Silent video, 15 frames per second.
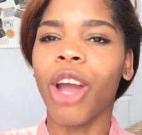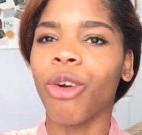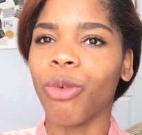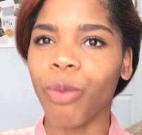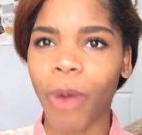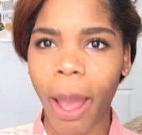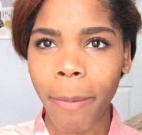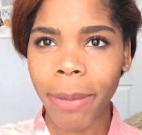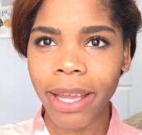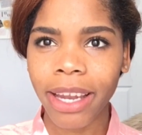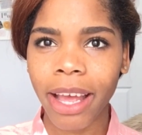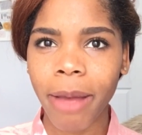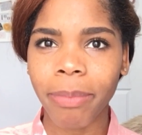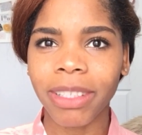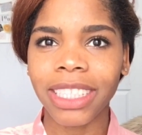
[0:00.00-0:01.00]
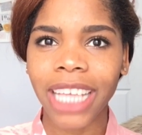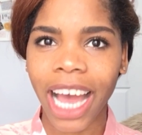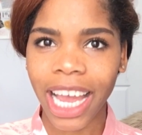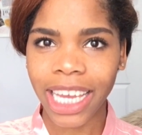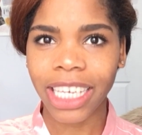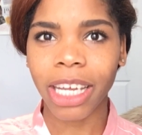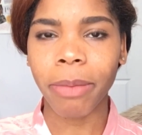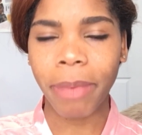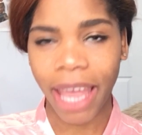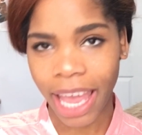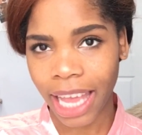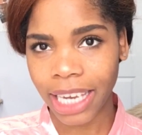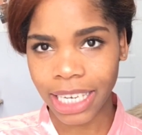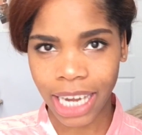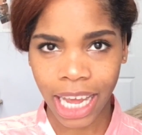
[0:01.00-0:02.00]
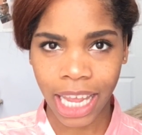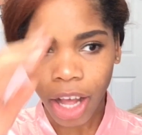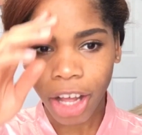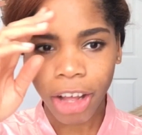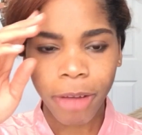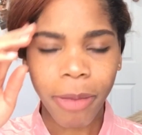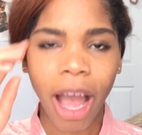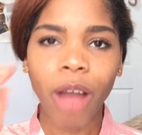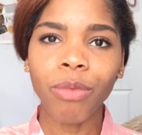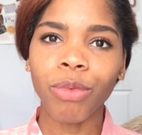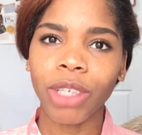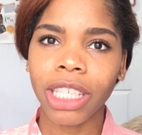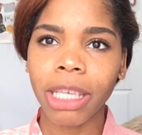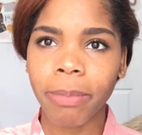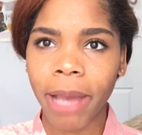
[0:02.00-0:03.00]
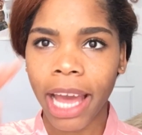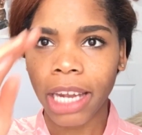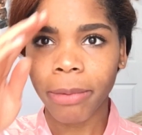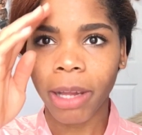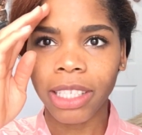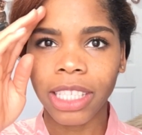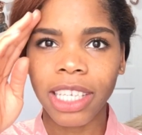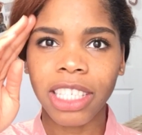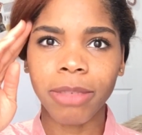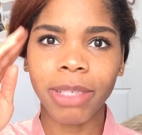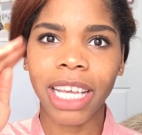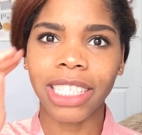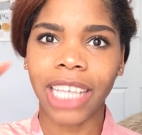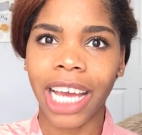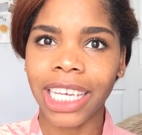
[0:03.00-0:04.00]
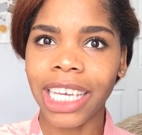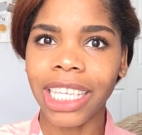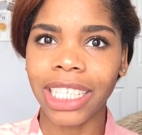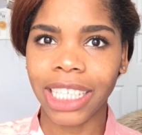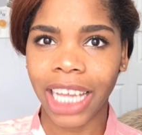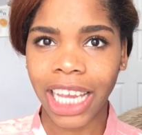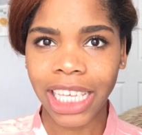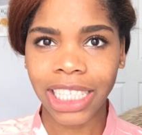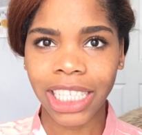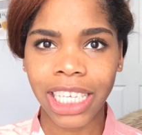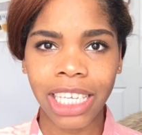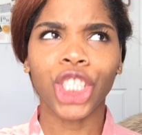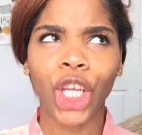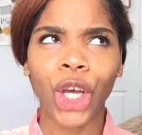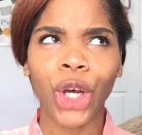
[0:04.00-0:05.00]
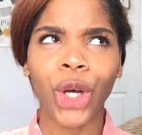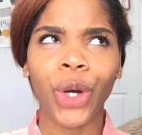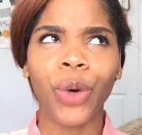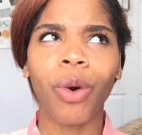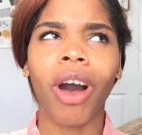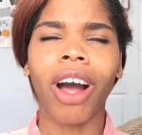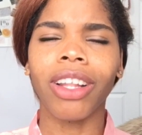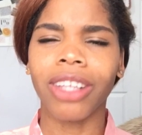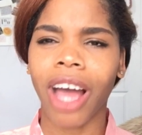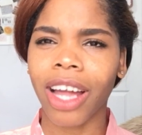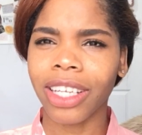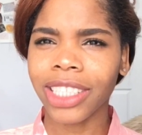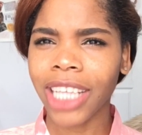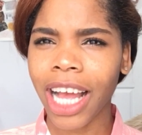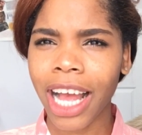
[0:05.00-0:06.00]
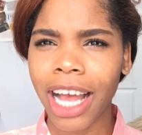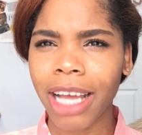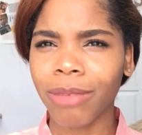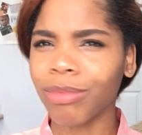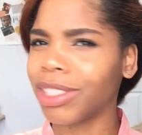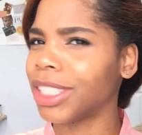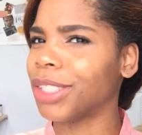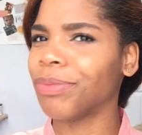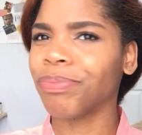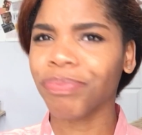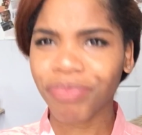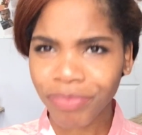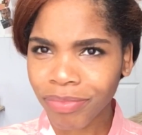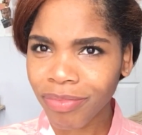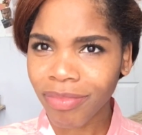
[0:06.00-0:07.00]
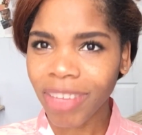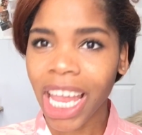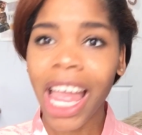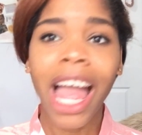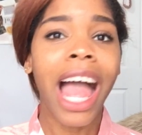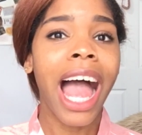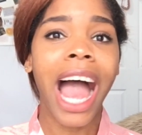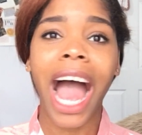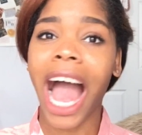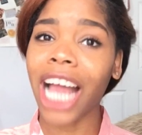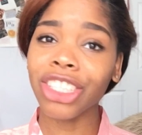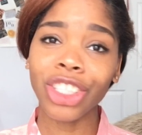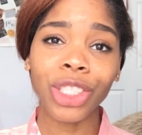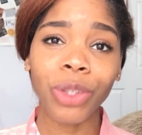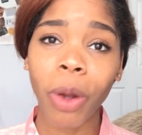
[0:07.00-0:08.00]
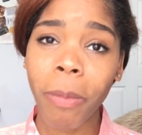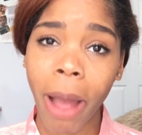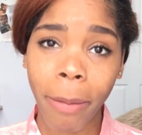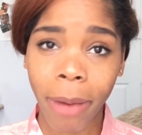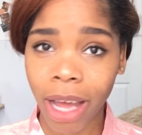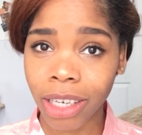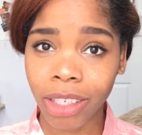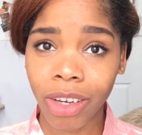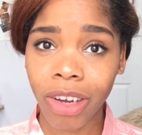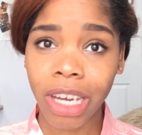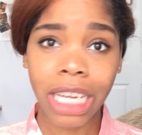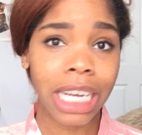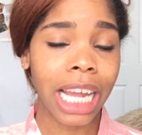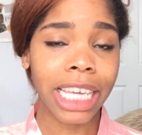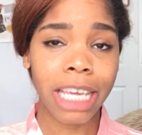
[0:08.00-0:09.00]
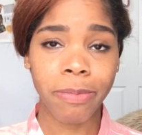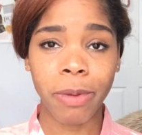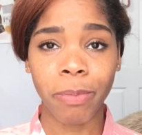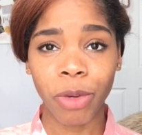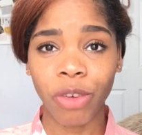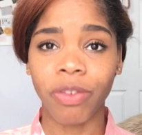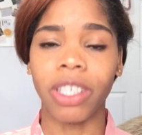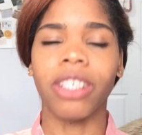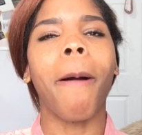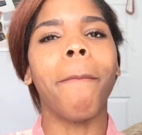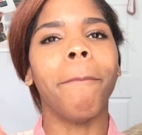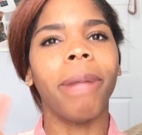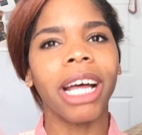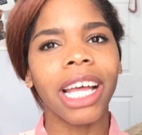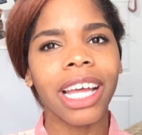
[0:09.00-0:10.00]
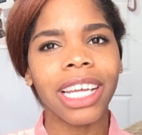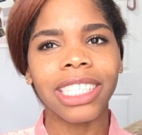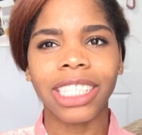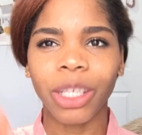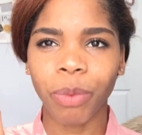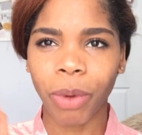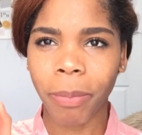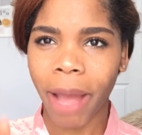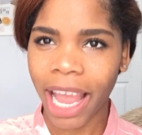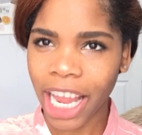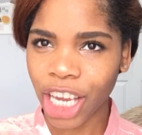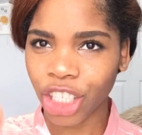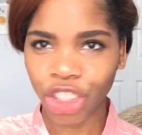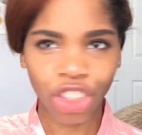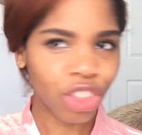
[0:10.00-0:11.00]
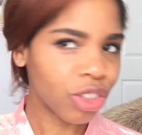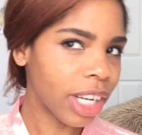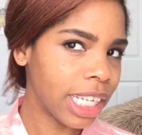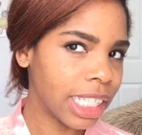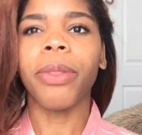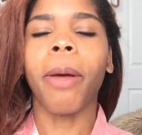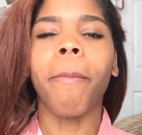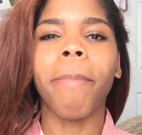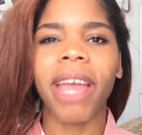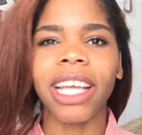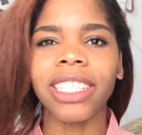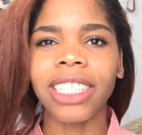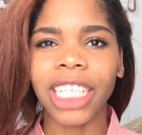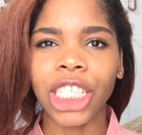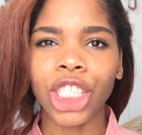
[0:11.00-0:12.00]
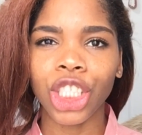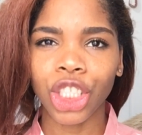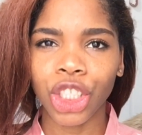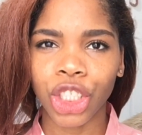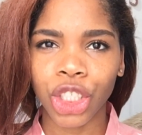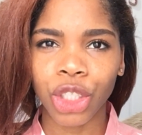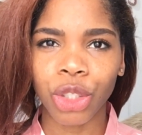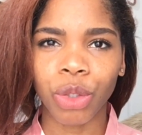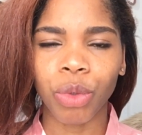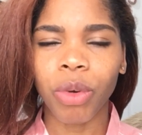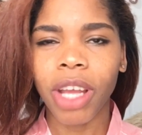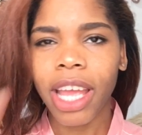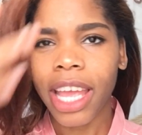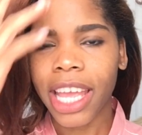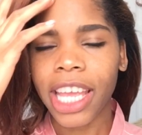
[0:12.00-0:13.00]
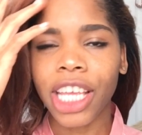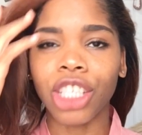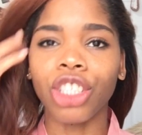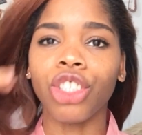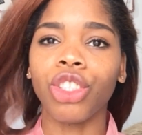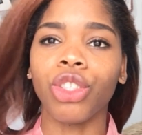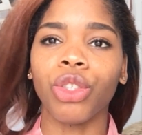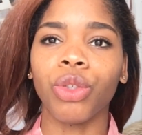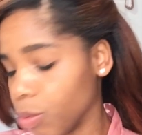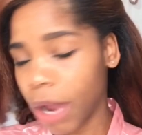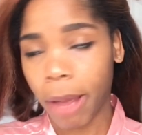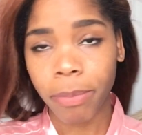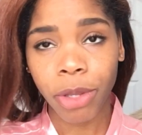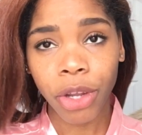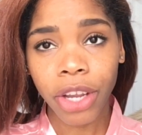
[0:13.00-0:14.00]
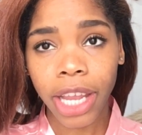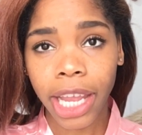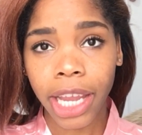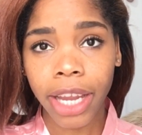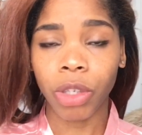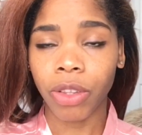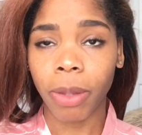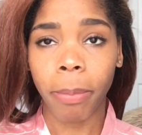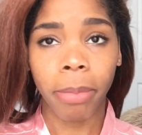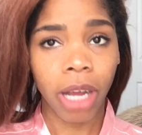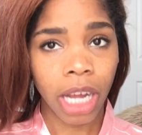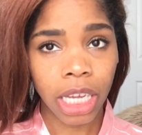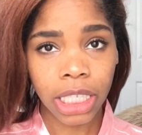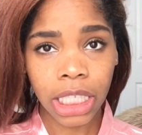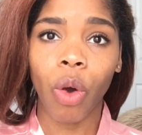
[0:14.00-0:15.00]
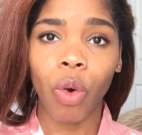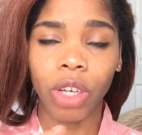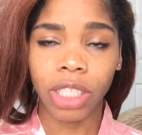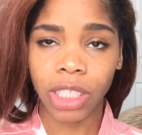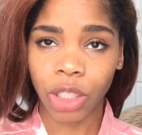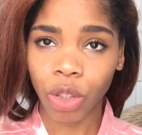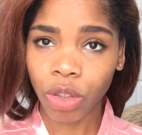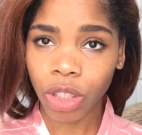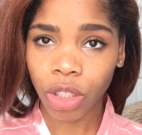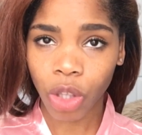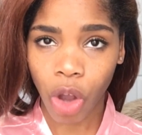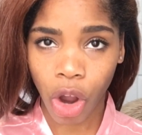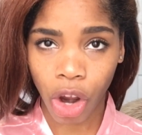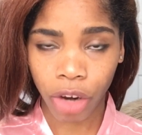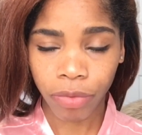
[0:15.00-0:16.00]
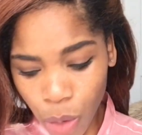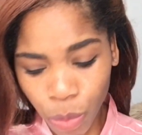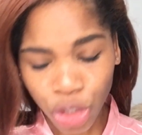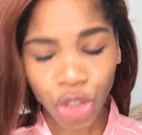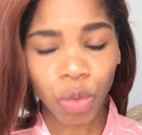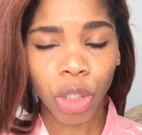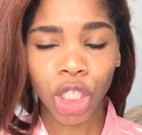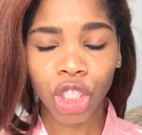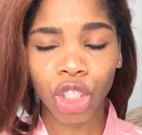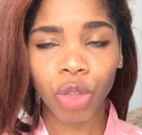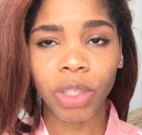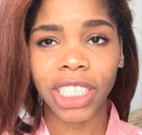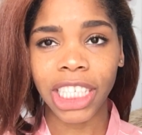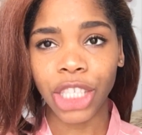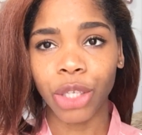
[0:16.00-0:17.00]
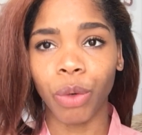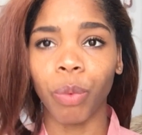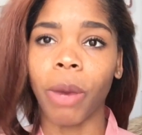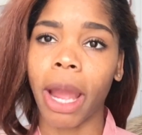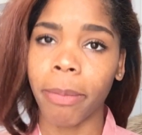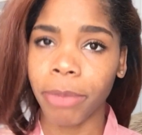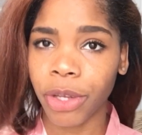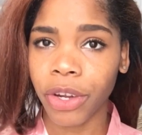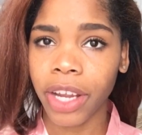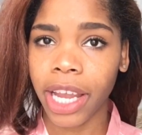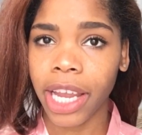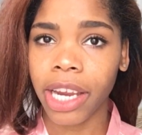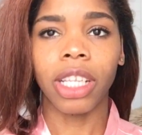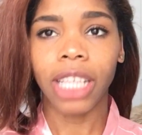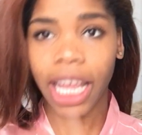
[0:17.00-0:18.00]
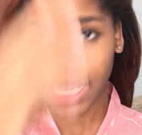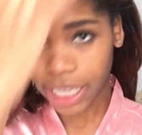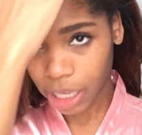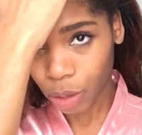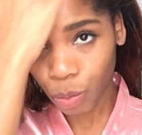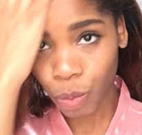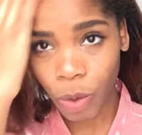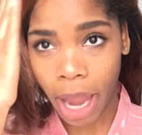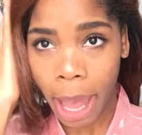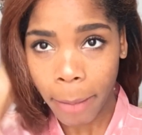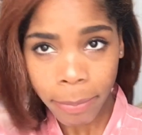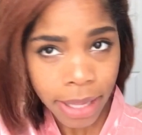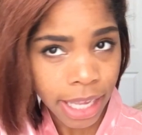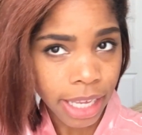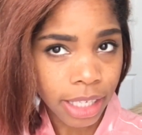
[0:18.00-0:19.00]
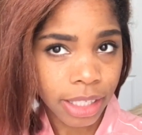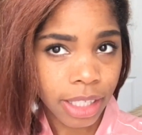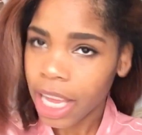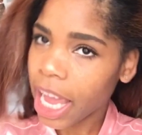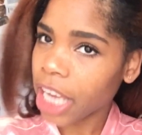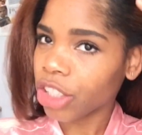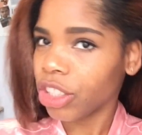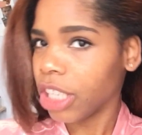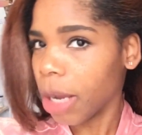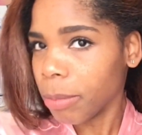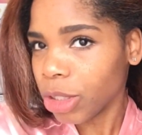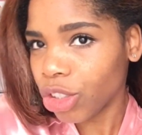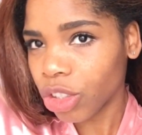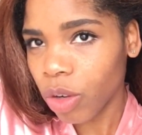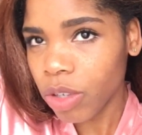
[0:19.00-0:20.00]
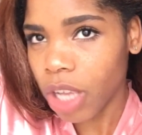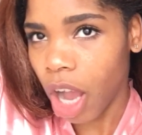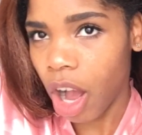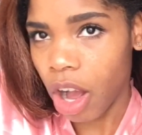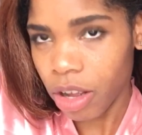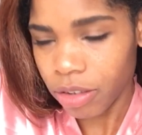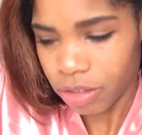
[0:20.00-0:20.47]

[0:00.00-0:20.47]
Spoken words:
Wrap it up, tie it up at night. I'm really bad about this because I get lazy. So a lot of times I just throw my bonnet on and I keep it moving. But when my hair is straightened, the best thing to do is to wrap your hair with a bonnet or silk scarf. What you want to do is either wrap your hair, like wrap it. Actually, I'm going to show y'all.